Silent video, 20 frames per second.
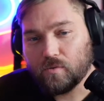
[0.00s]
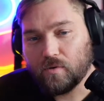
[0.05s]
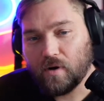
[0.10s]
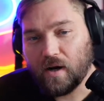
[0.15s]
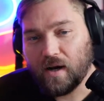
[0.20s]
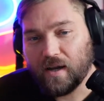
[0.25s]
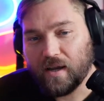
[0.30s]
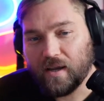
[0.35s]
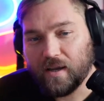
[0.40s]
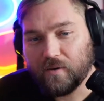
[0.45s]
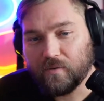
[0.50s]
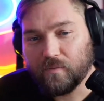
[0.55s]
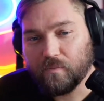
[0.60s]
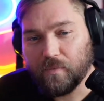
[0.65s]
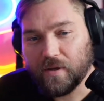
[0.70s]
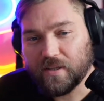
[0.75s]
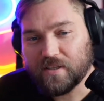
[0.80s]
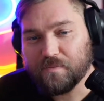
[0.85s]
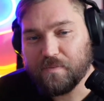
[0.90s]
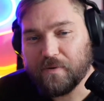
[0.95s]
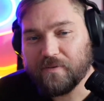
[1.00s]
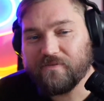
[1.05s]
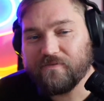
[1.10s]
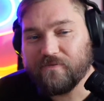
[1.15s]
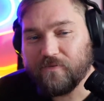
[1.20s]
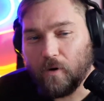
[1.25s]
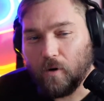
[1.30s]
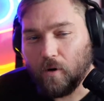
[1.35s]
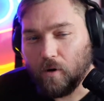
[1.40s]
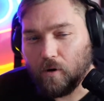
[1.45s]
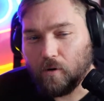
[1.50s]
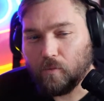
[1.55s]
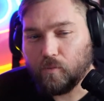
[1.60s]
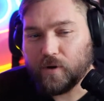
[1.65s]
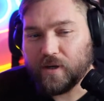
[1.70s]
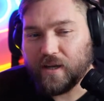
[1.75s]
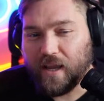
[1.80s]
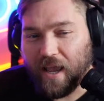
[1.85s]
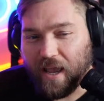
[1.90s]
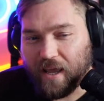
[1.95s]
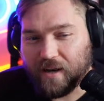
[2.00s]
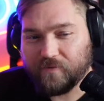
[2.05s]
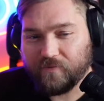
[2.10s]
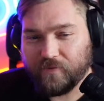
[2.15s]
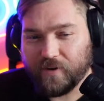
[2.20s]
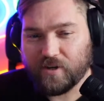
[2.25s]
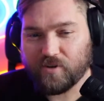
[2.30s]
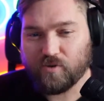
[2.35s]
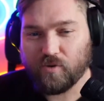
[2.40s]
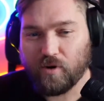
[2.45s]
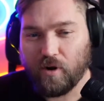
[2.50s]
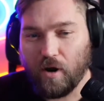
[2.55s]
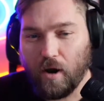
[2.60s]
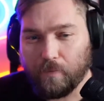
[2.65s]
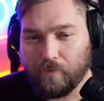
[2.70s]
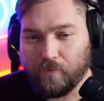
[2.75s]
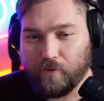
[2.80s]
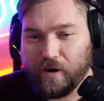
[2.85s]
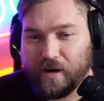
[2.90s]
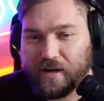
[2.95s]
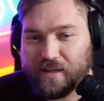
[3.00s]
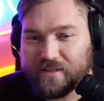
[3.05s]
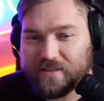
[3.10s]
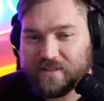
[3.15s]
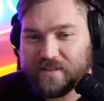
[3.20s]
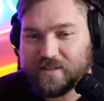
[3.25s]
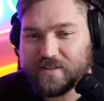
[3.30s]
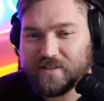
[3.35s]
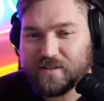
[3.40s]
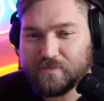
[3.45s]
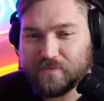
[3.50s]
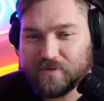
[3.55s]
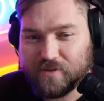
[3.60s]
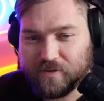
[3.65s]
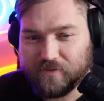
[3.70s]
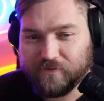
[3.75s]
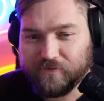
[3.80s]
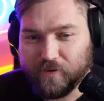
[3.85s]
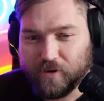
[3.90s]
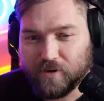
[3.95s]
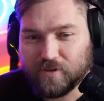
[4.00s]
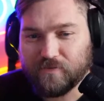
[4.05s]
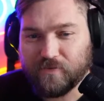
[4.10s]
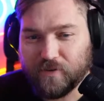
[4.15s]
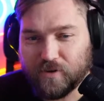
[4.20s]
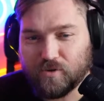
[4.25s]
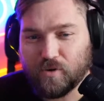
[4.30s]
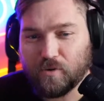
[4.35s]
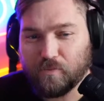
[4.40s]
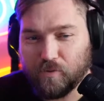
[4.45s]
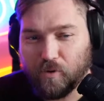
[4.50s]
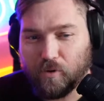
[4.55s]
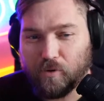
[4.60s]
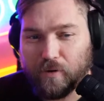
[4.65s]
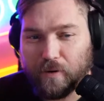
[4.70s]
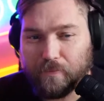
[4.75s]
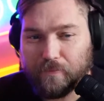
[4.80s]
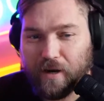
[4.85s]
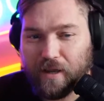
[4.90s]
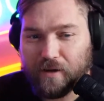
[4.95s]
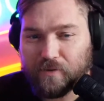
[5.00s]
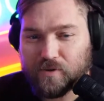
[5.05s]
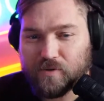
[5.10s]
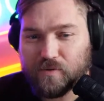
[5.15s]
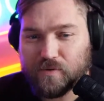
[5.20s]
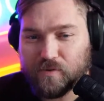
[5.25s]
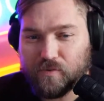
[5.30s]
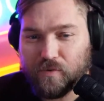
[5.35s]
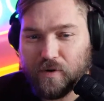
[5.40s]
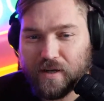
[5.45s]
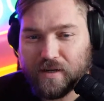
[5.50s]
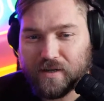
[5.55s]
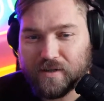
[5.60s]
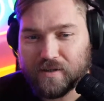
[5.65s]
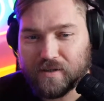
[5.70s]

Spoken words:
It's before we had visual operating systems. The first visual programming language was created.